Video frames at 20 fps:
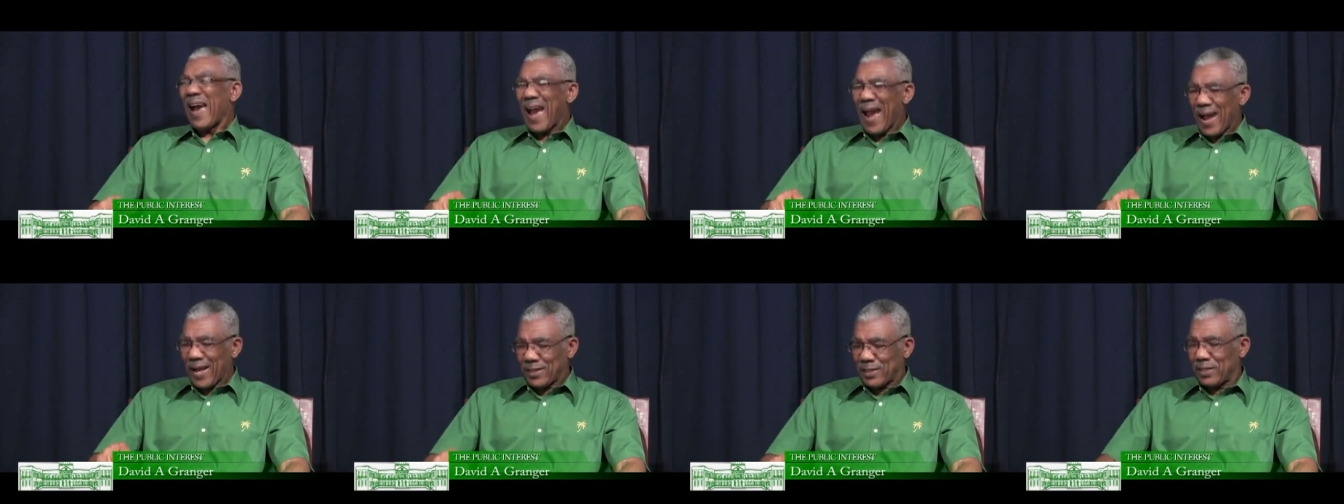
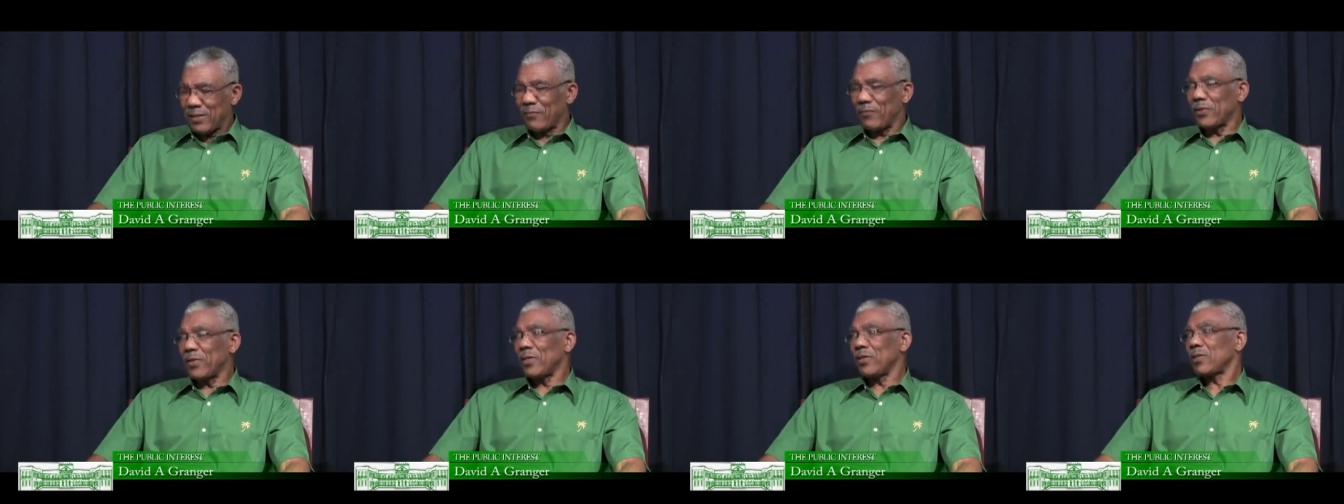
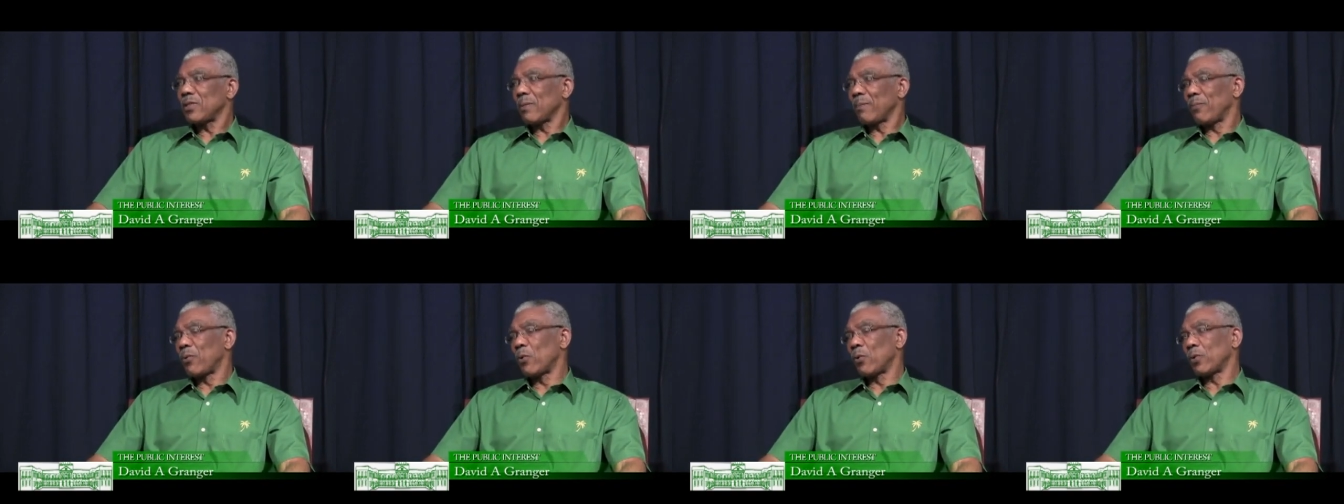actively
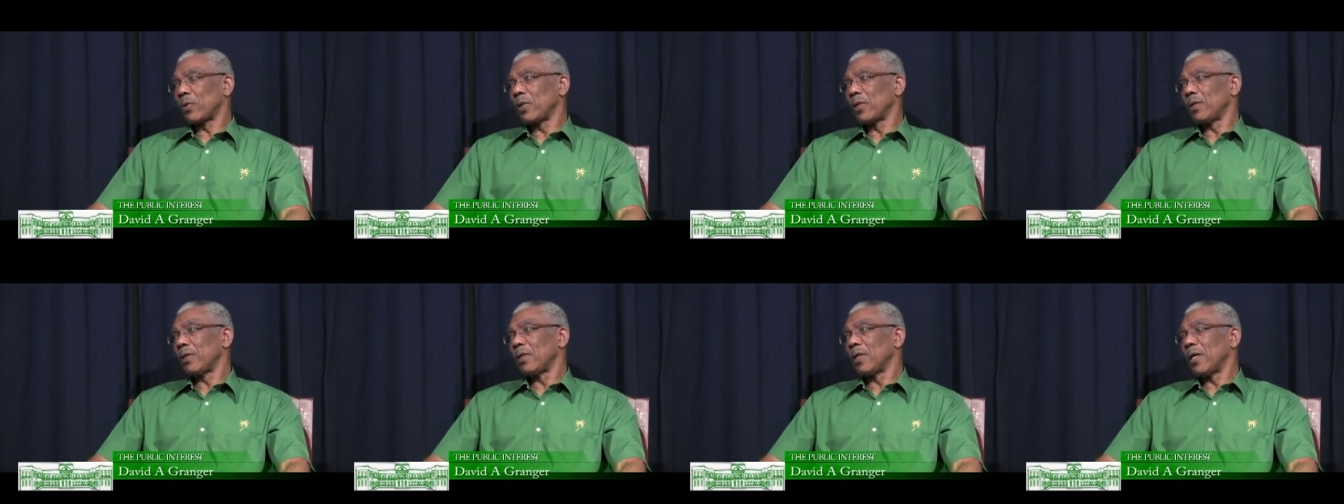
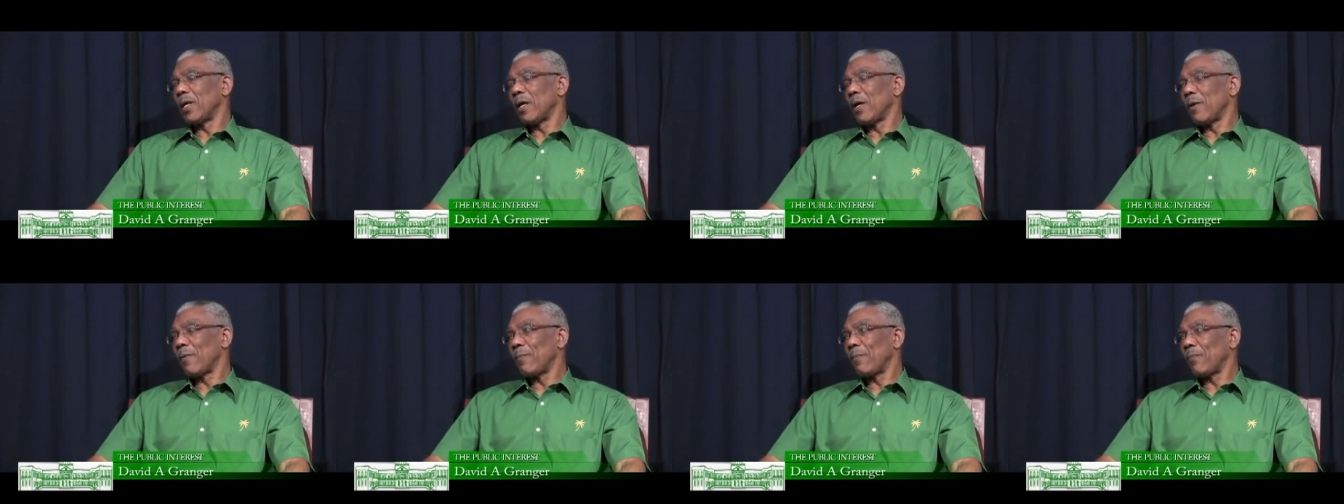supported
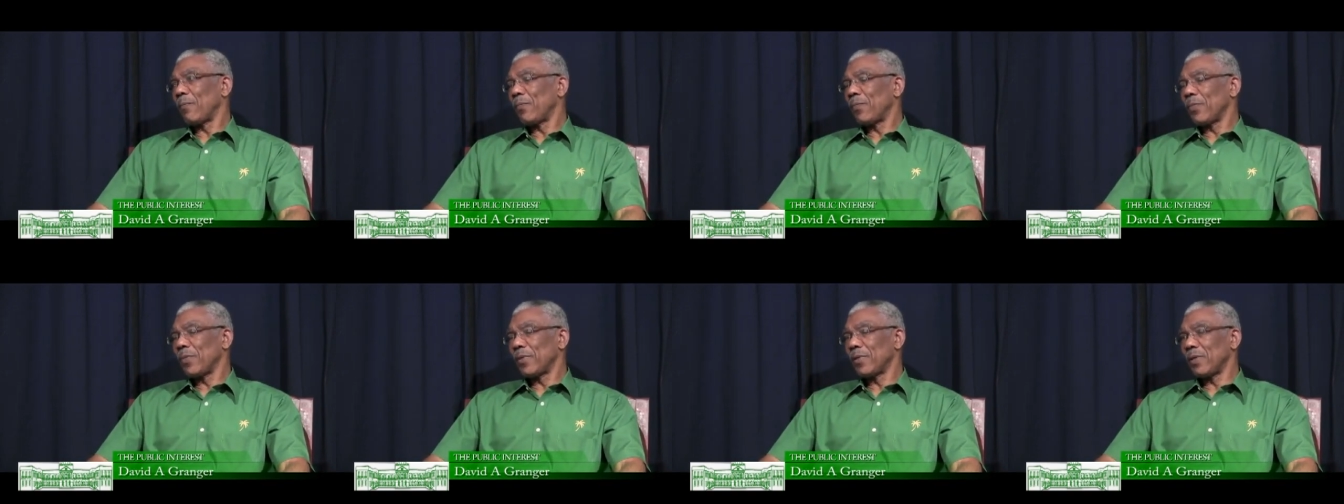
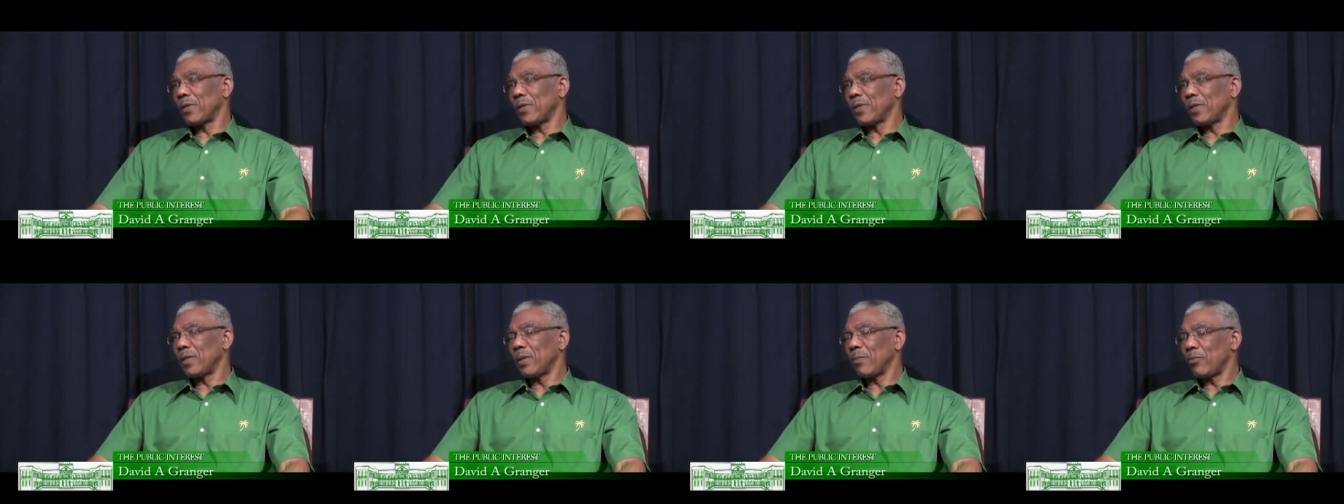um,
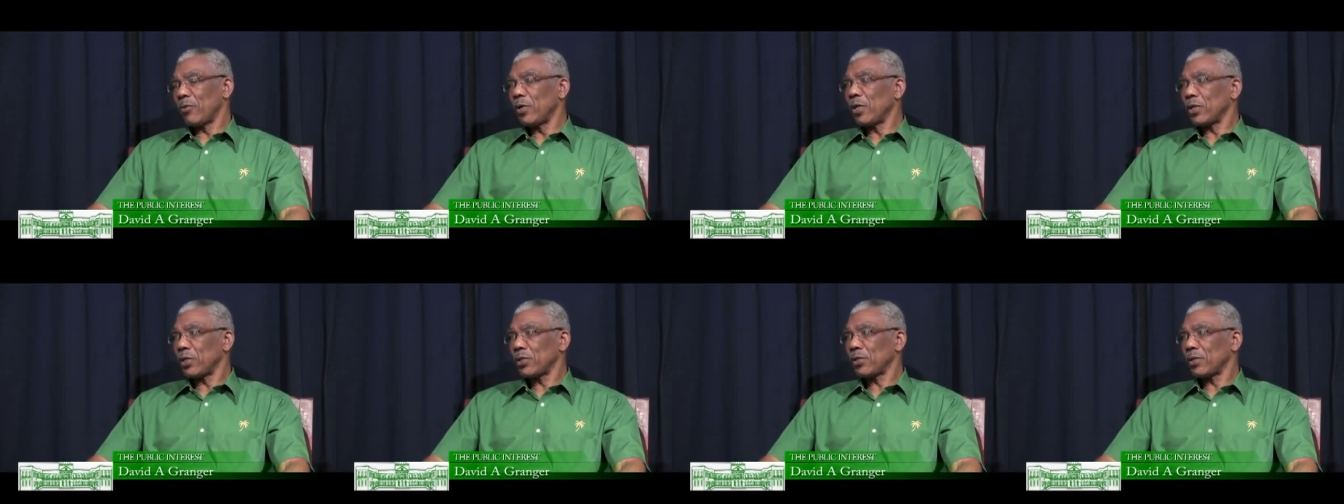the
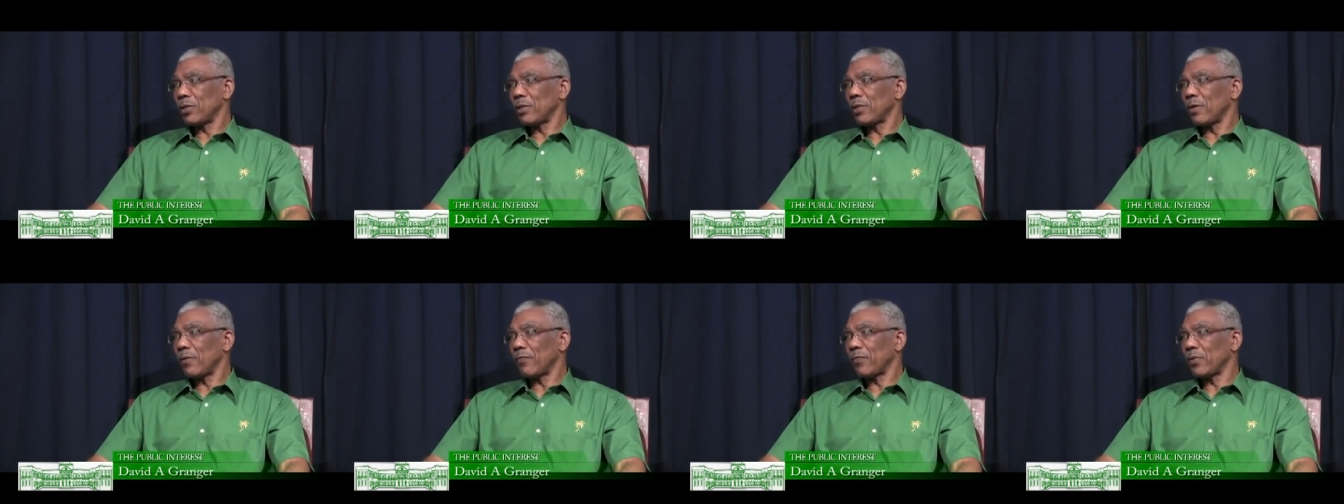
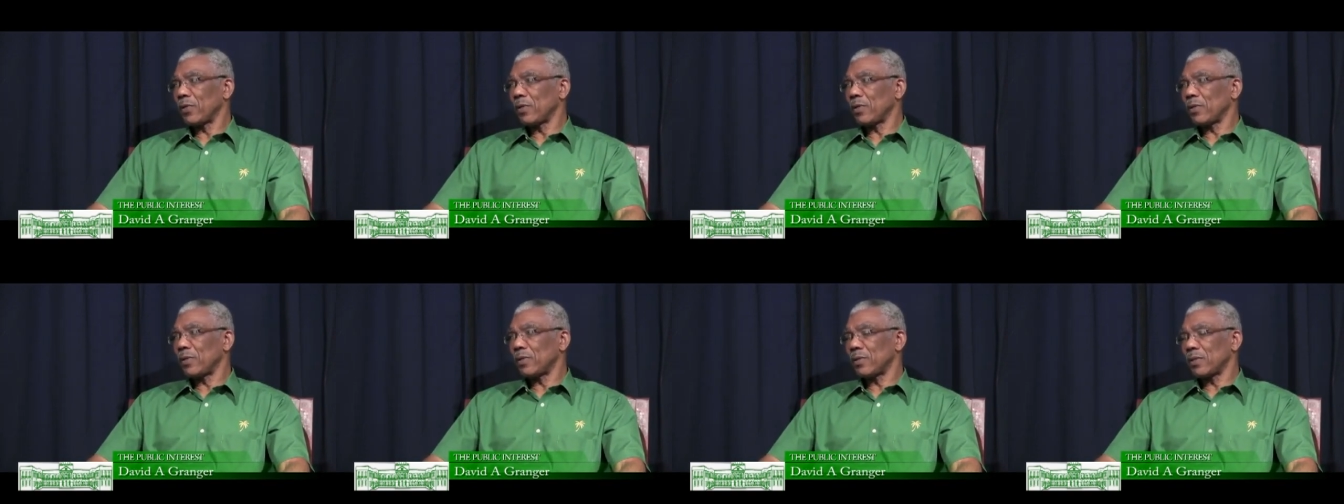liberation of
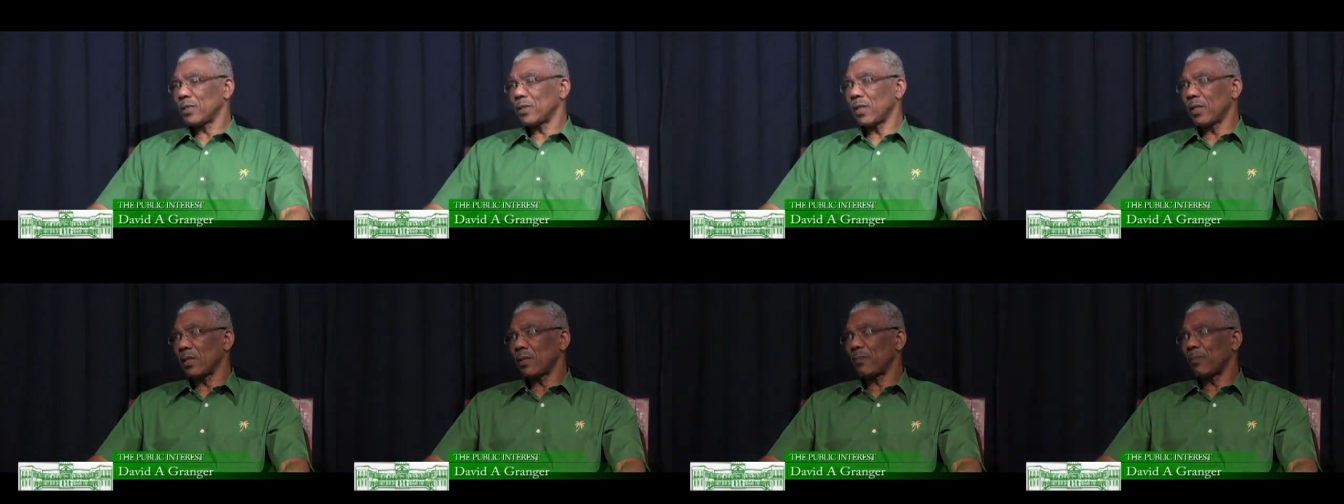the
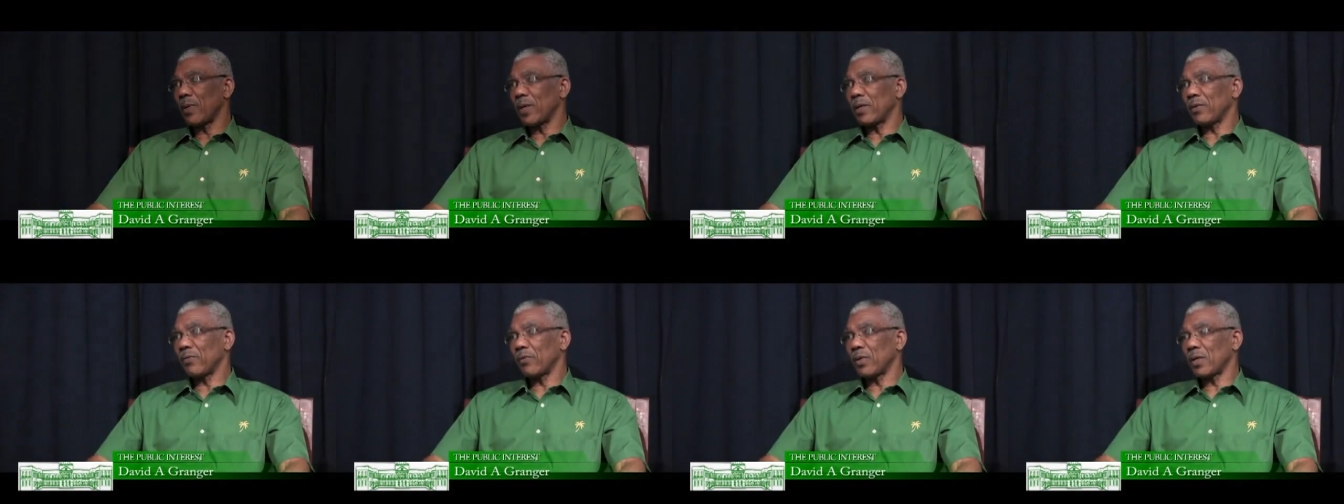southern
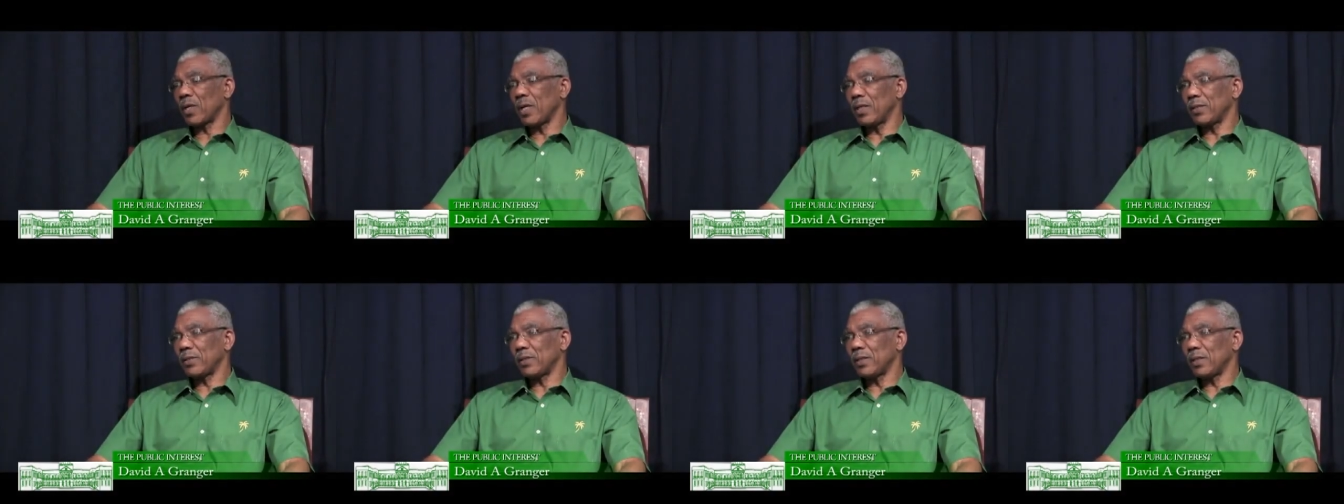part of the
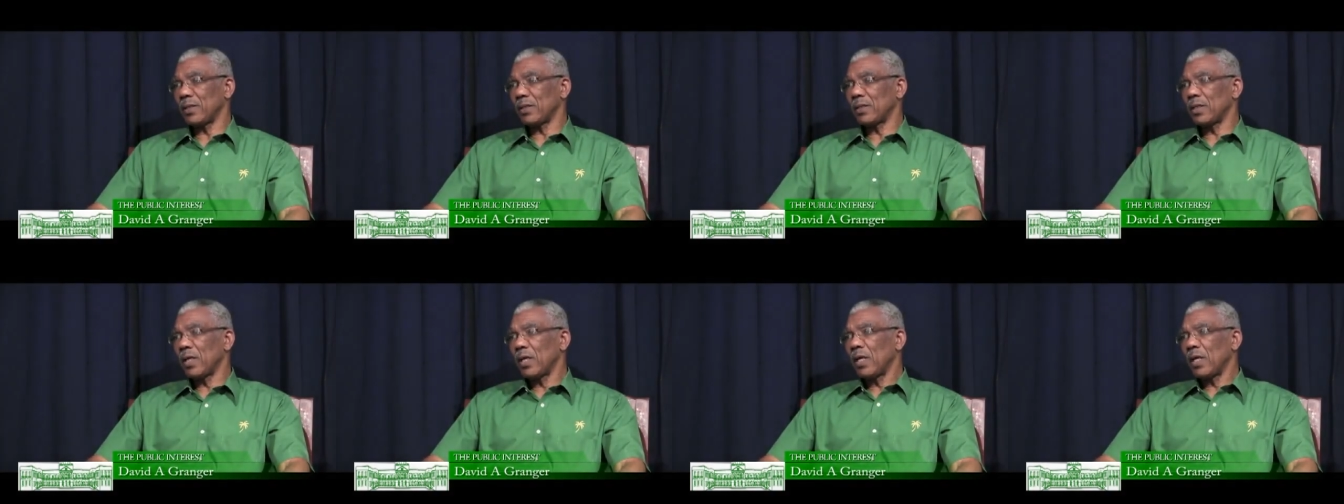continent.